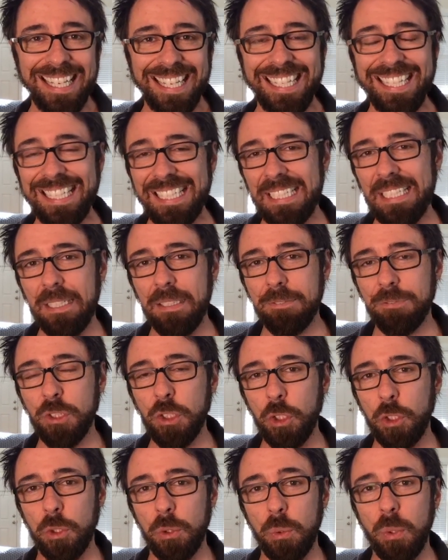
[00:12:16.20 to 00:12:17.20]
it gives
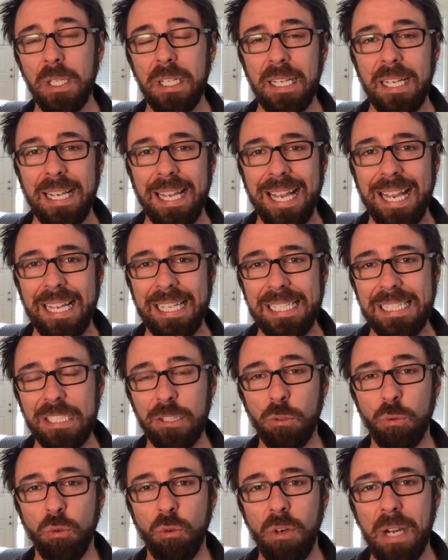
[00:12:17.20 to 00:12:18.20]
you a
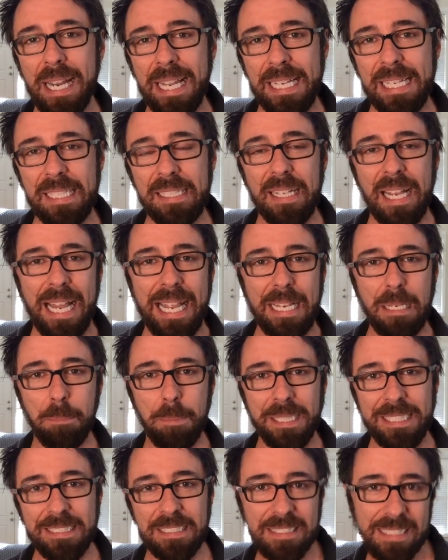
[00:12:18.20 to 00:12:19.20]
grade, A,
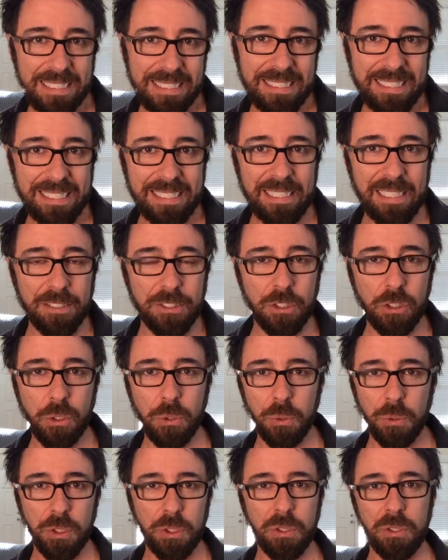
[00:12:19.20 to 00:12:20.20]
B, C, D, a
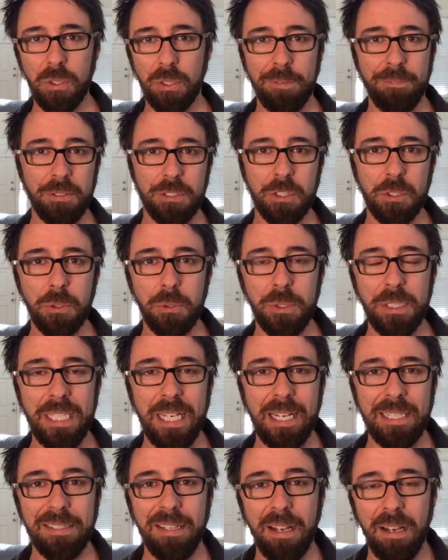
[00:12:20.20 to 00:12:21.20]

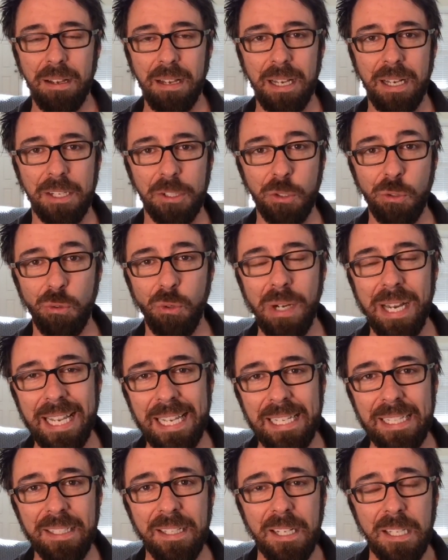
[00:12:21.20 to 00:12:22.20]
schoolyard
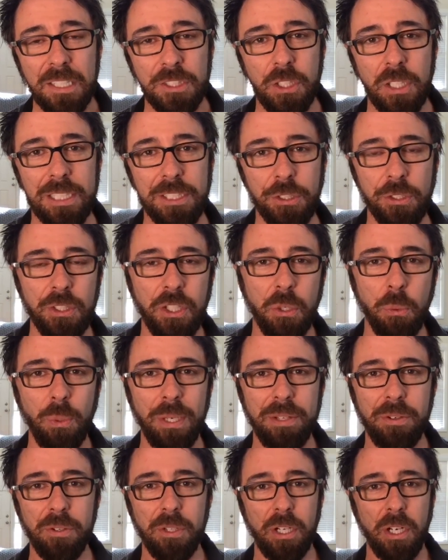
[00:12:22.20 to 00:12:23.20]
grade, so that you know
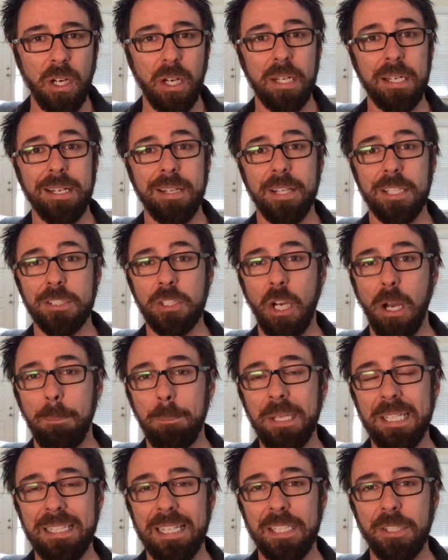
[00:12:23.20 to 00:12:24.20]
whether or not the
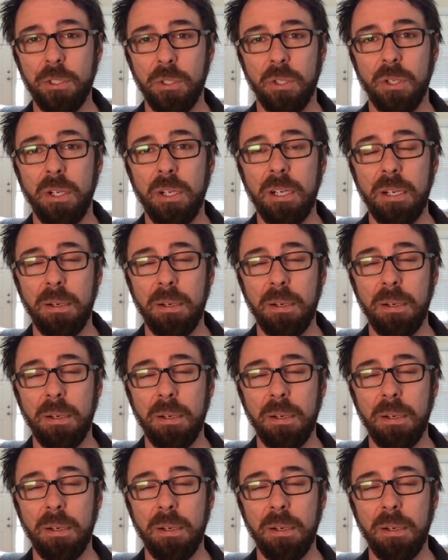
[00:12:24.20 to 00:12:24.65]
topic that you're